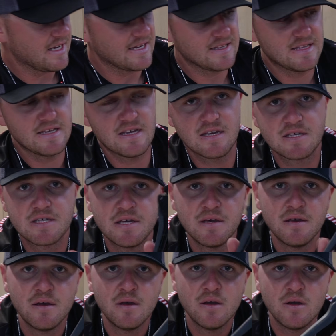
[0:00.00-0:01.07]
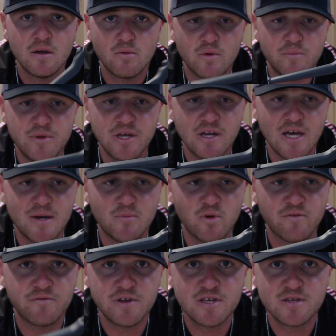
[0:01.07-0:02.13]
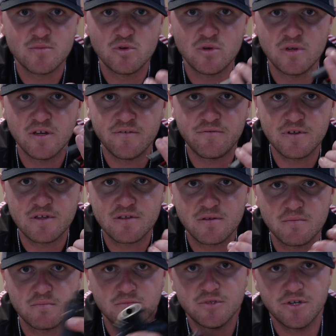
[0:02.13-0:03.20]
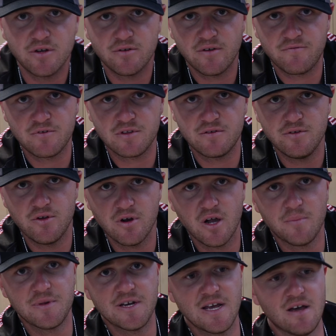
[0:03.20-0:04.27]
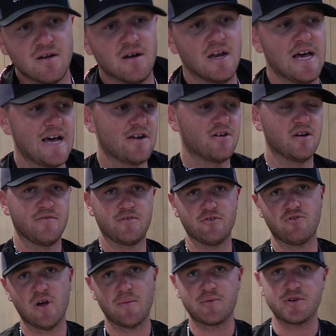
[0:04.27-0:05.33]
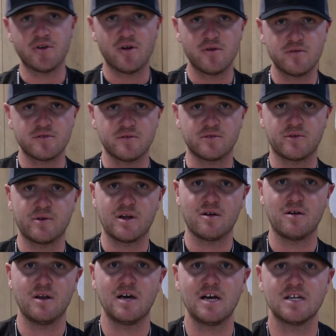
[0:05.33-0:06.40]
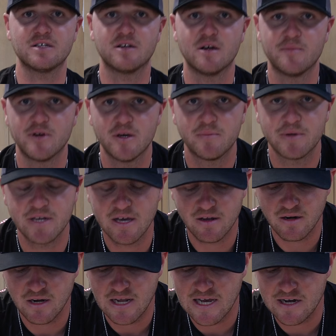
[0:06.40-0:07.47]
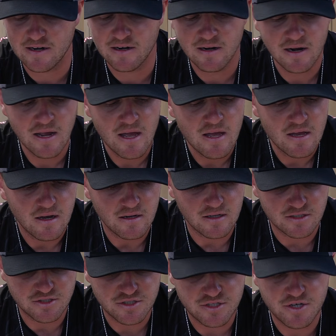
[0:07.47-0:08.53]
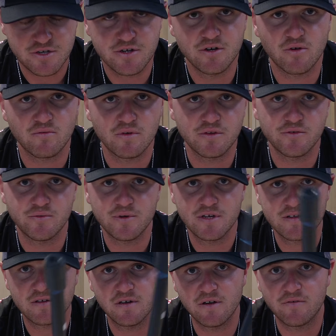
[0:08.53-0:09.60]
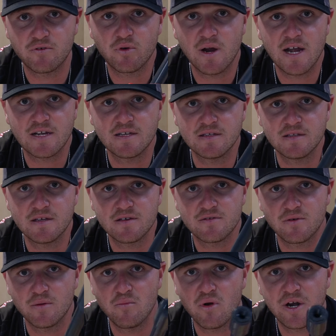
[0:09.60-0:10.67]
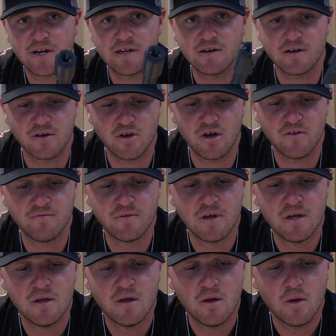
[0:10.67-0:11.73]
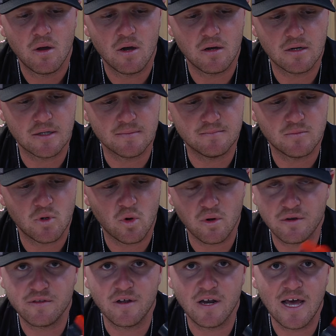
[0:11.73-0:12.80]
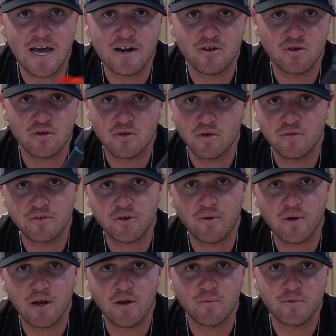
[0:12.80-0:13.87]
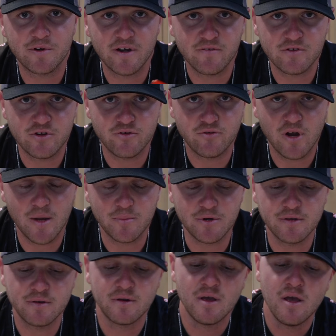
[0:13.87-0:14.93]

like this would be a lot more feasible if it's, if you're up and down a ladder, if you're dropping your hose on the ground a lot, coming up and down a ladder, just so you don't run the risk of cracking this or breaking it off on the ladder or on the ground whenever you're dropping it.